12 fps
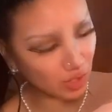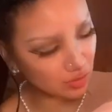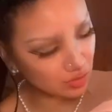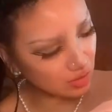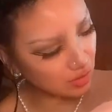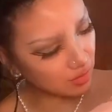It's
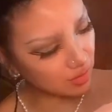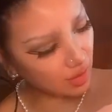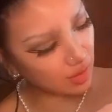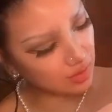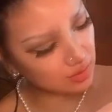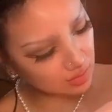not
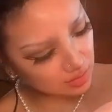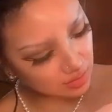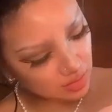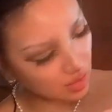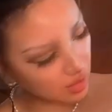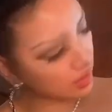that
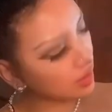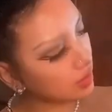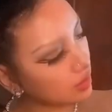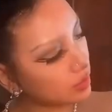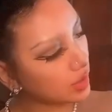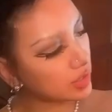tiny,
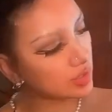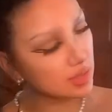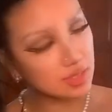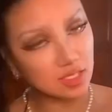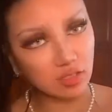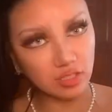like,
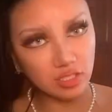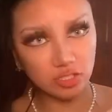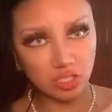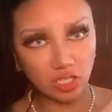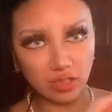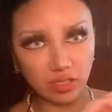it's not huge
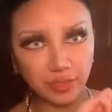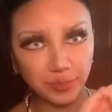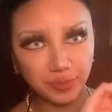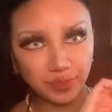either.